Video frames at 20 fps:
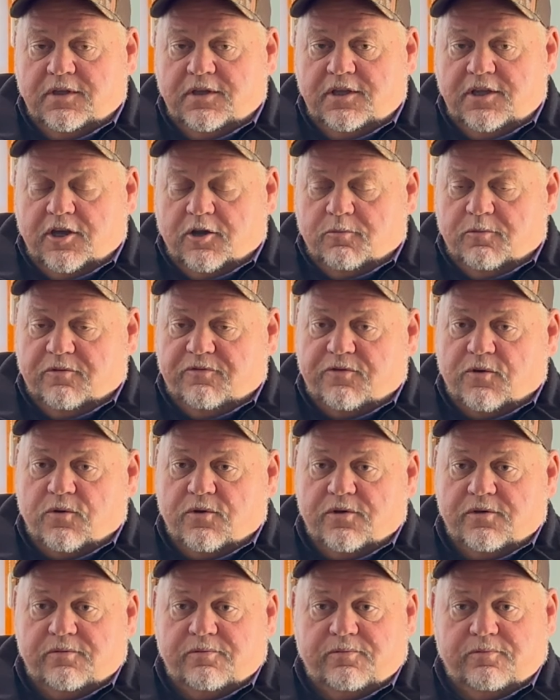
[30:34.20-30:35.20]

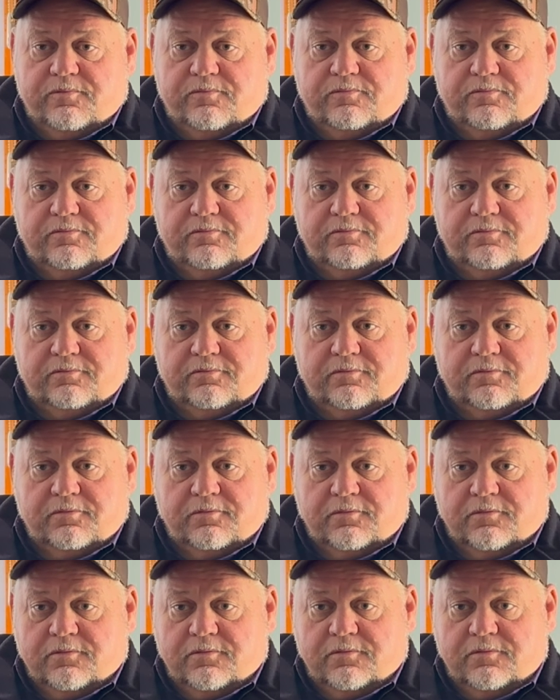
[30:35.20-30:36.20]
before
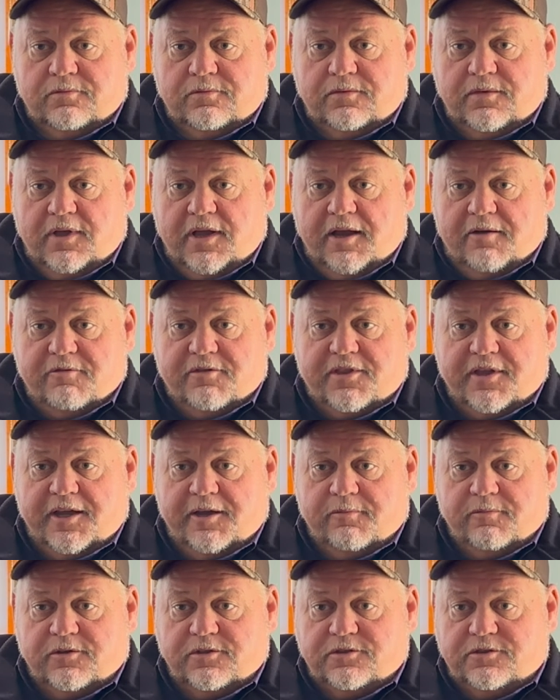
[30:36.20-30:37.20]

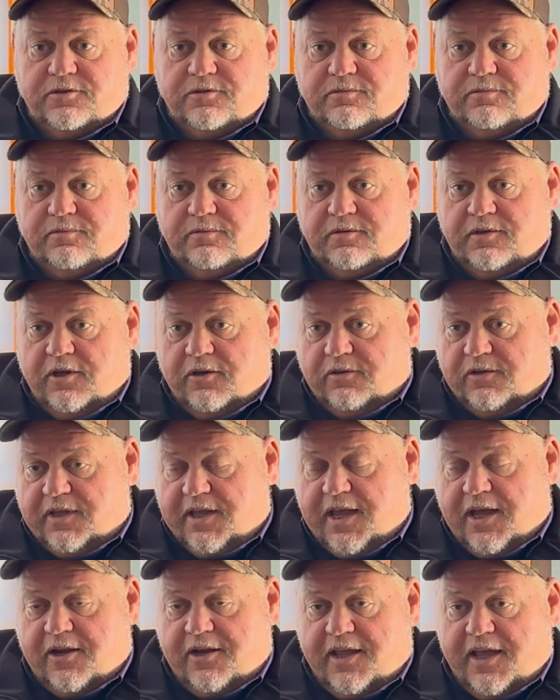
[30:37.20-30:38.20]
everything was, the
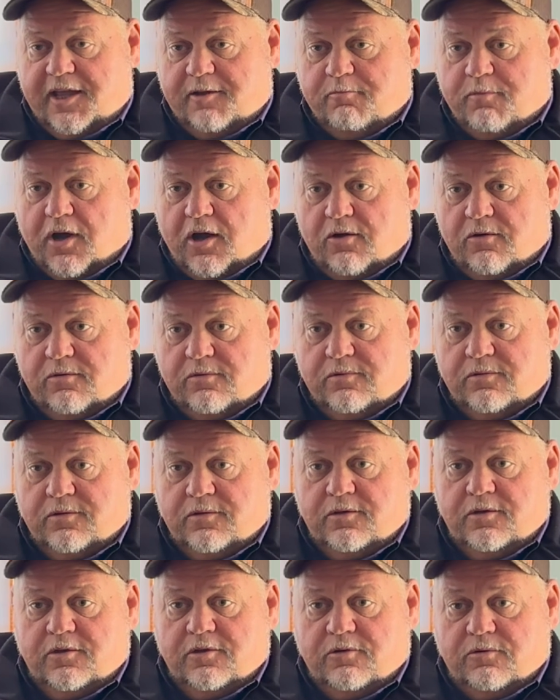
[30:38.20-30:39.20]
county had bought
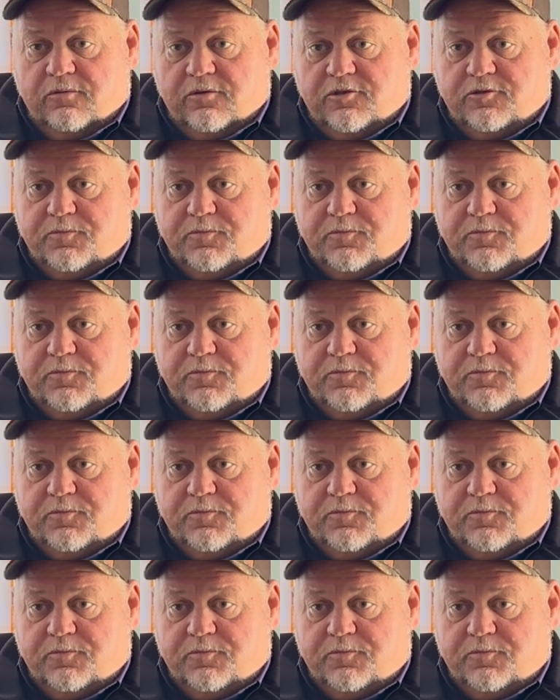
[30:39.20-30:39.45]
was